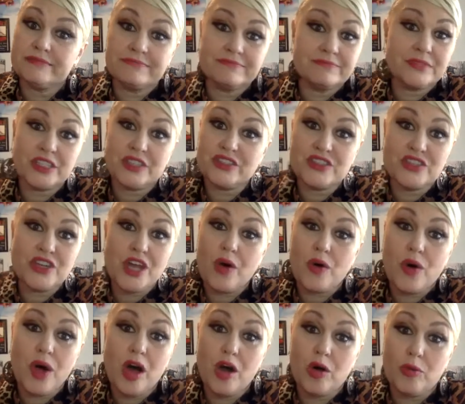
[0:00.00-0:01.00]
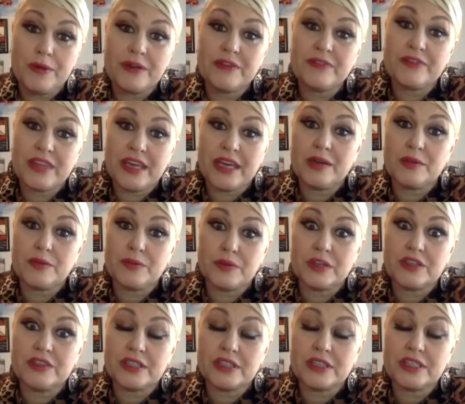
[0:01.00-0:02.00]
there's no hope if they were
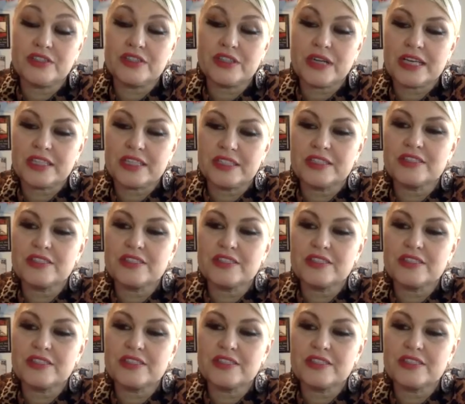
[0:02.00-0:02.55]
to contract it.